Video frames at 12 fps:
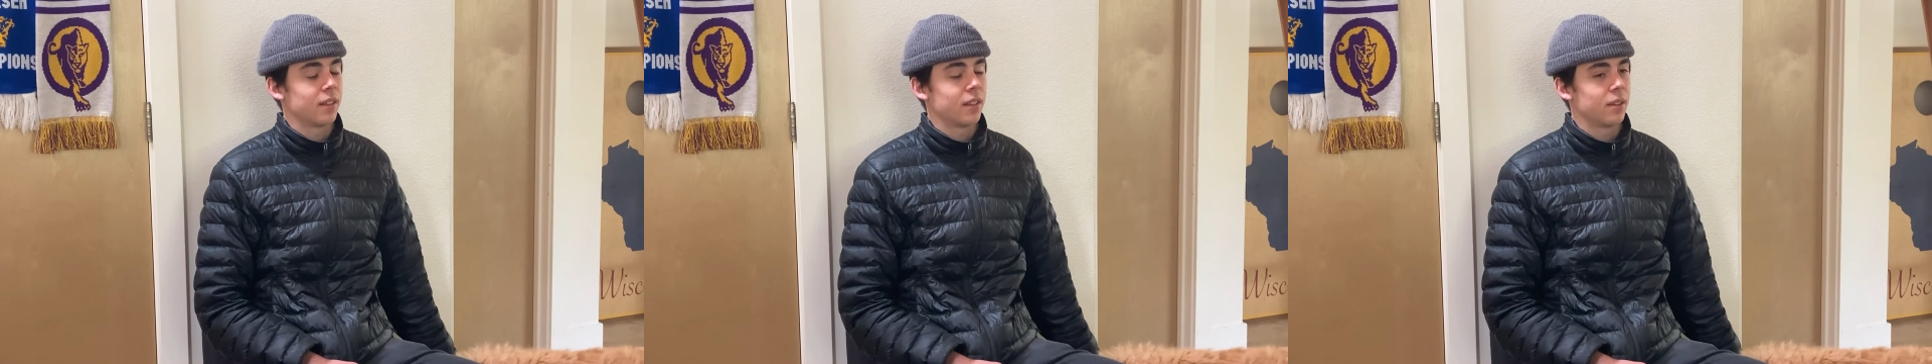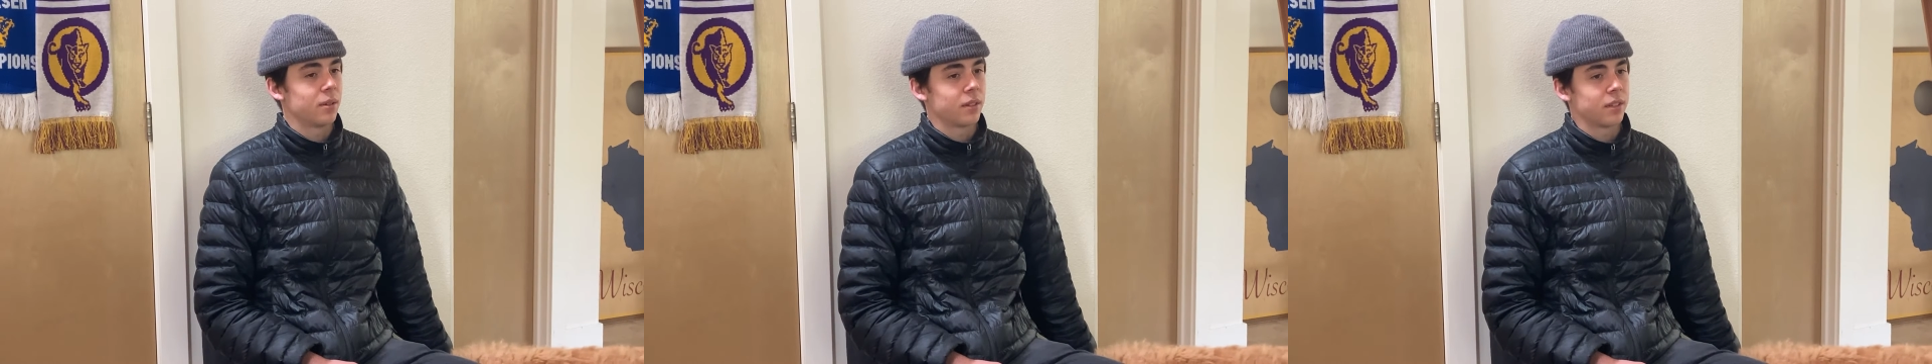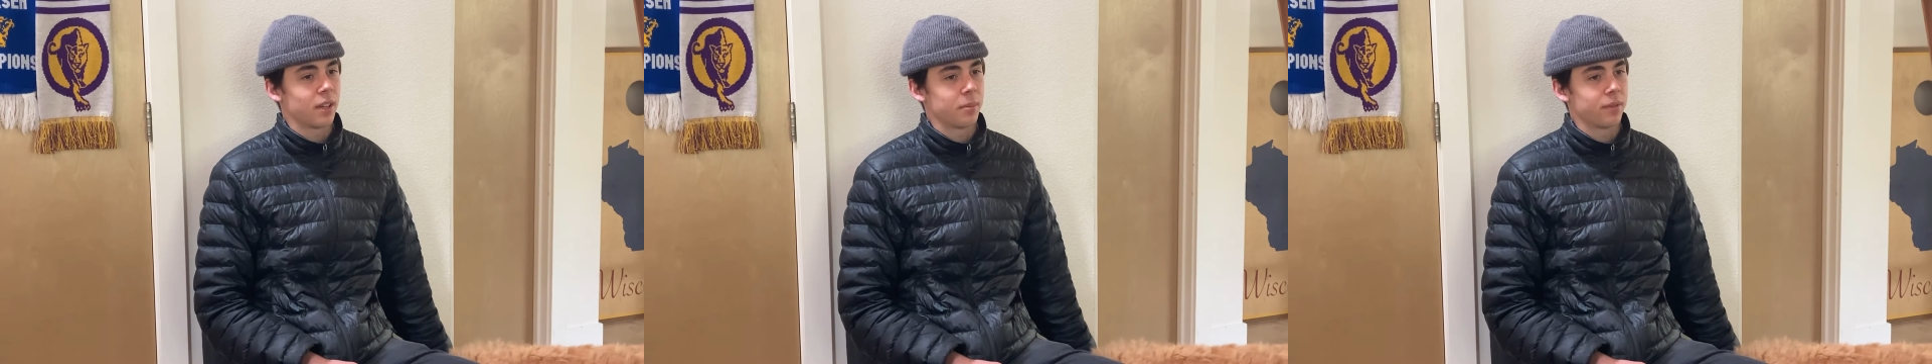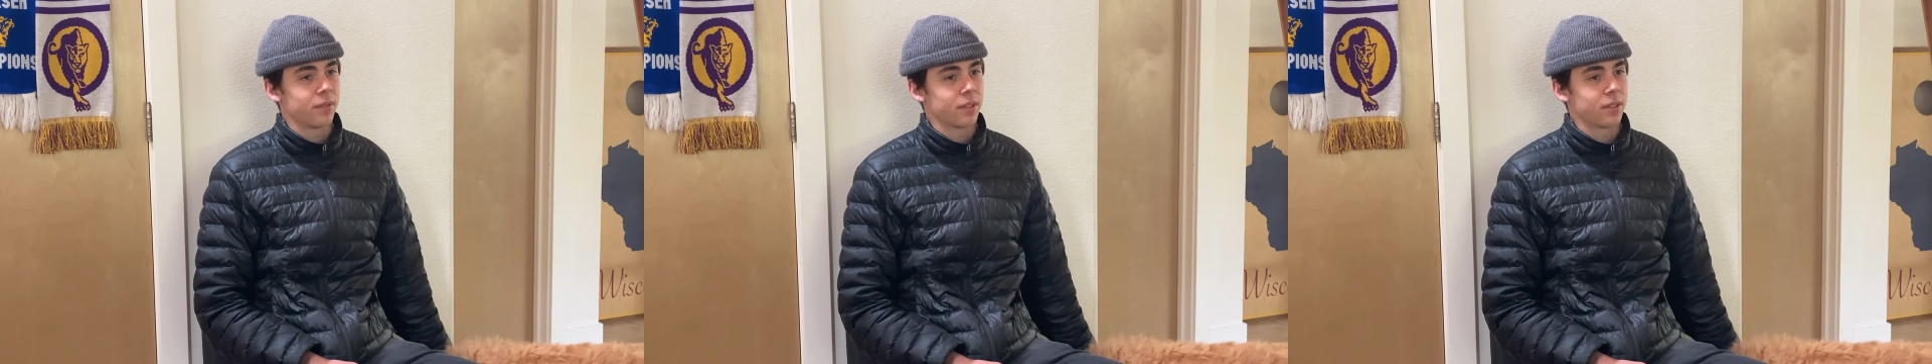You can tell me
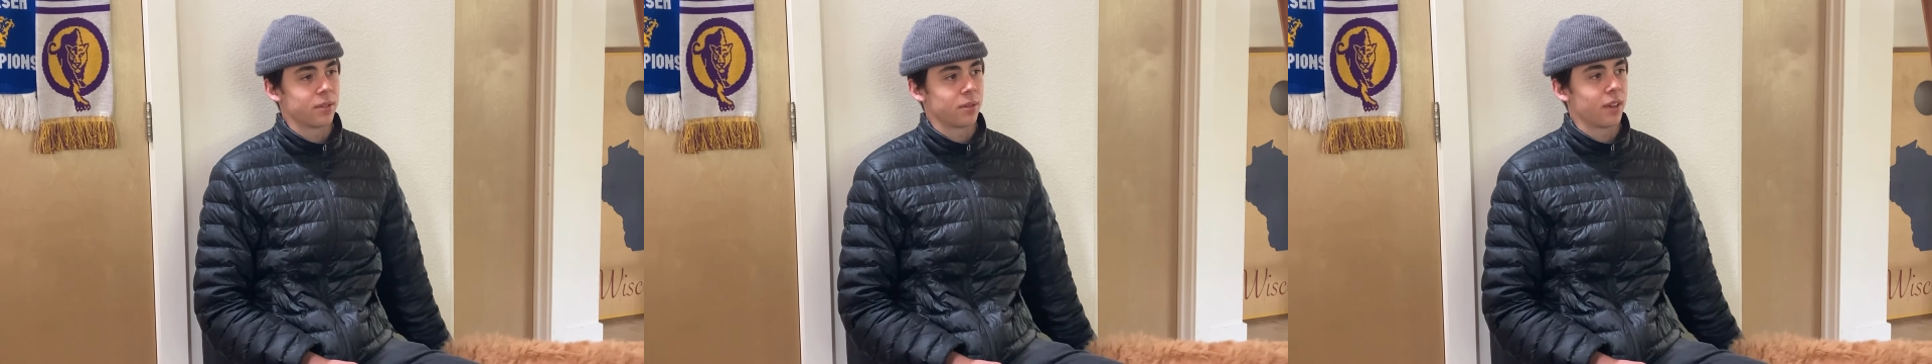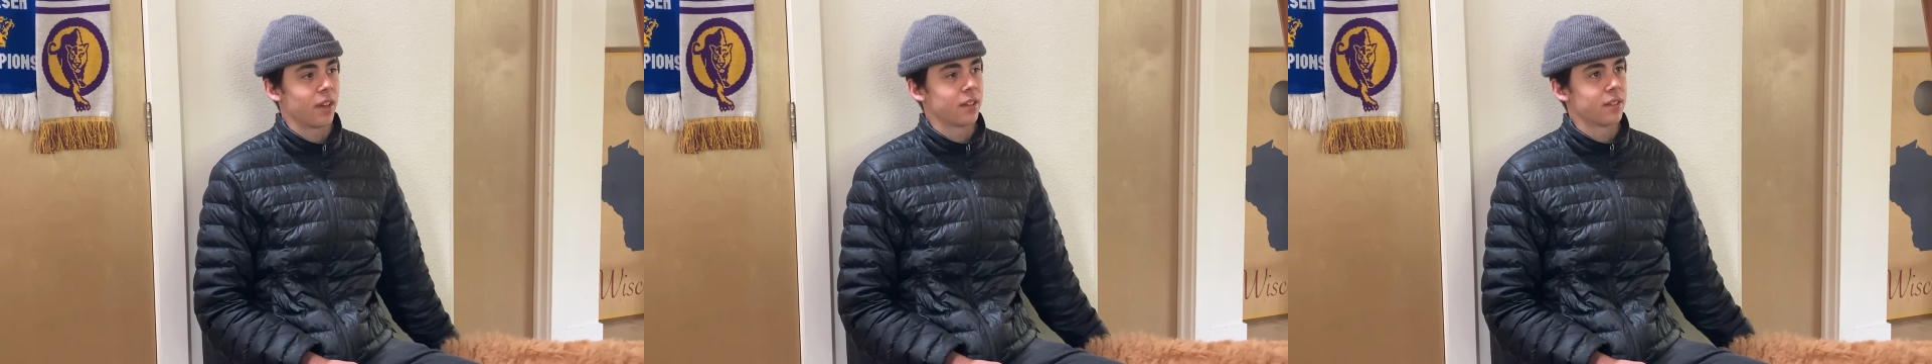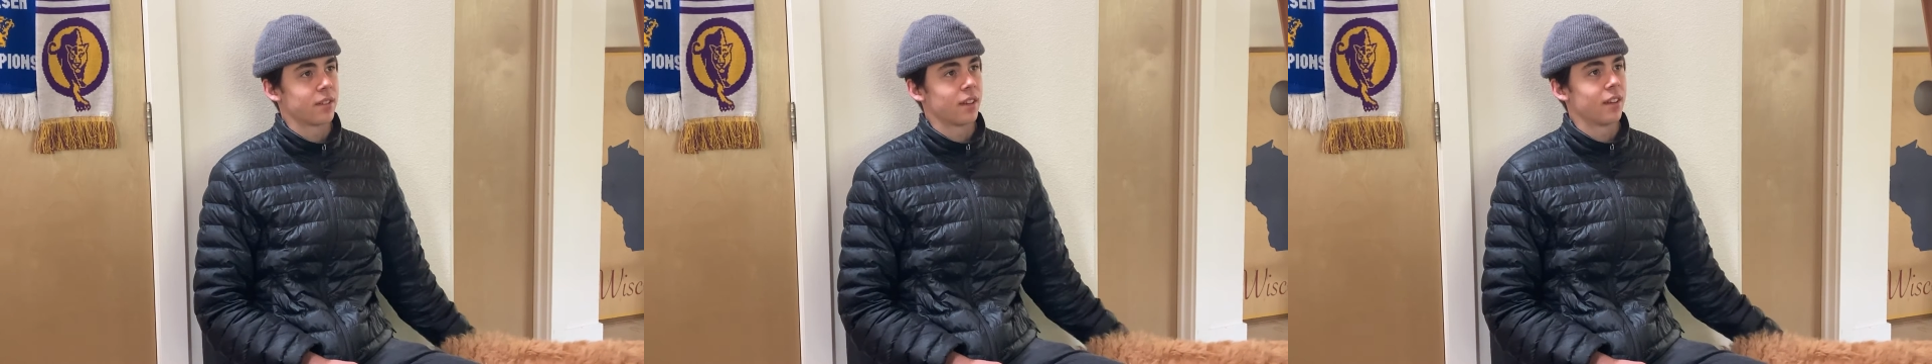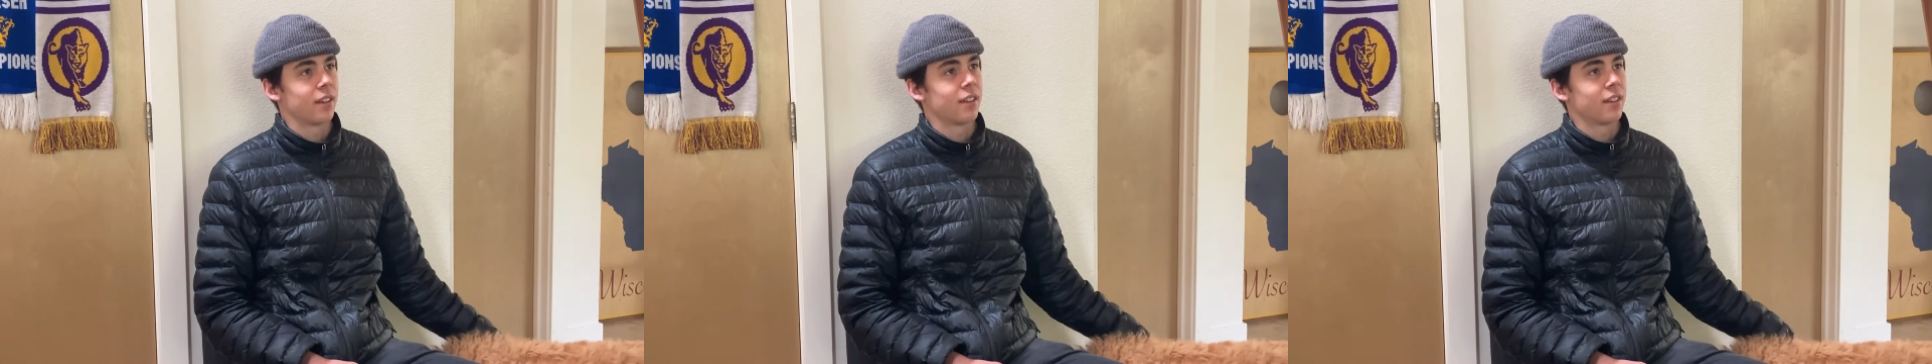if this is okay to say,